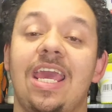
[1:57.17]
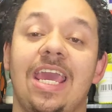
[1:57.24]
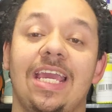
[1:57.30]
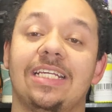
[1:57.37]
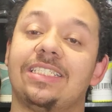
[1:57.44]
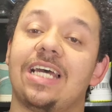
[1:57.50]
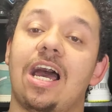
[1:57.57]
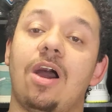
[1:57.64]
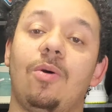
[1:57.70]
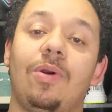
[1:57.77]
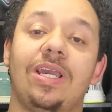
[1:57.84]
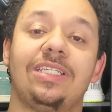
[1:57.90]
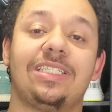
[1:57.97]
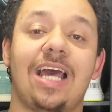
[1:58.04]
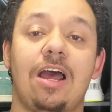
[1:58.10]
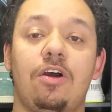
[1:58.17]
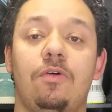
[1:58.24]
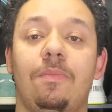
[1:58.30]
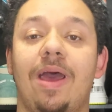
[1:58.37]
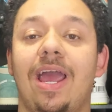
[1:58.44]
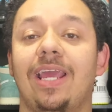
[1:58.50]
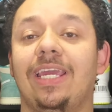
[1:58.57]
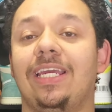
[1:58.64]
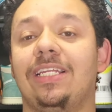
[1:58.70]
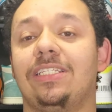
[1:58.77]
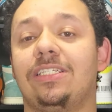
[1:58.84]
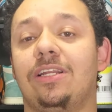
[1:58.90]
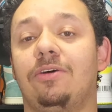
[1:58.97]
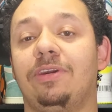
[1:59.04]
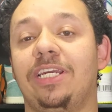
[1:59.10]
As always, I don't mind getting
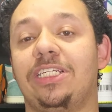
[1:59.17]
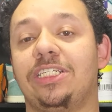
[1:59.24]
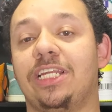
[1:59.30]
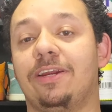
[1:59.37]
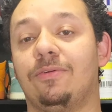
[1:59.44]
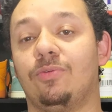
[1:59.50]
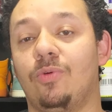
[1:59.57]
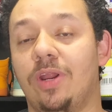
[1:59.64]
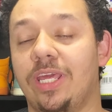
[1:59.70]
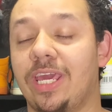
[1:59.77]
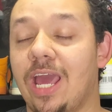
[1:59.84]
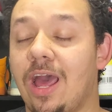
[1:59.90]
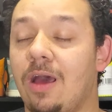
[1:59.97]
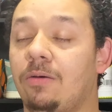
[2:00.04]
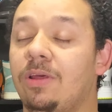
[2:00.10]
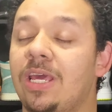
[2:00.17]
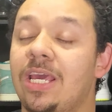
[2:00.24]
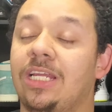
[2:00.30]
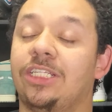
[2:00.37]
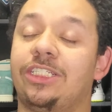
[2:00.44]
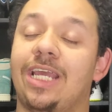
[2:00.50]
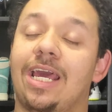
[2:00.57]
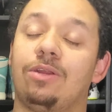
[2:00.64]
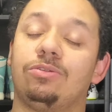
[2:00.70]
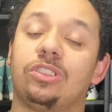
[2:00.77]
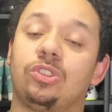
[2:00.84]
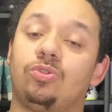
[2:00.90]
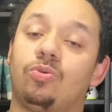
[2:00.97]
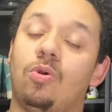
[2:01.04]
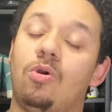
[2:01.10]
to know each and every one of y'all. Channel is
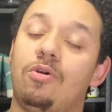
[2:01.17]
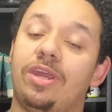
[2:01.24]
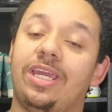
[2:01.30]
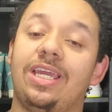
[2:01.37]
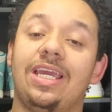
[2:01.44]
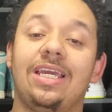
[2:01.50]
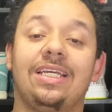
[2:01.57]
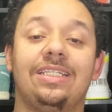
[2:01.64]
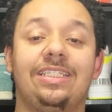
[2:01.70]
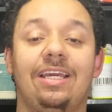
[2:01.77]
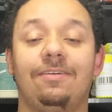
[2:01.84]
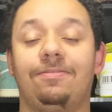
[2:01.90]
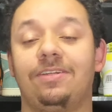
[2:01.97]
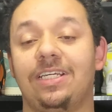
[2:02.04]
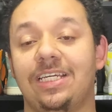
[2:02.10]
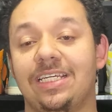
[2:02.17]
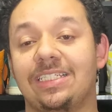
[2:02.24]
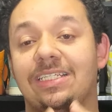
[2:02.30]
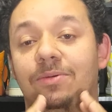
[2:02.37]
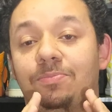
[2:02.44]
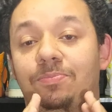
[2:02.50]
growing. Definitely, it's a